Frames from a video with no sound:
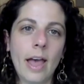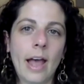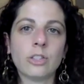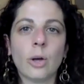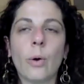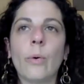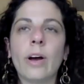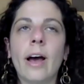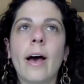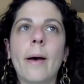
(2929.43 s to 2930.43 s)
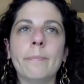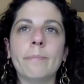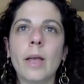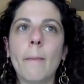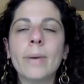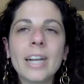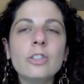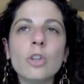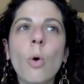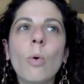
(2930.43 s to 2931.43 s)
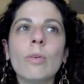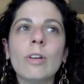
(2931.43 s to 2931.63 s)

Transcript: And so, but I don't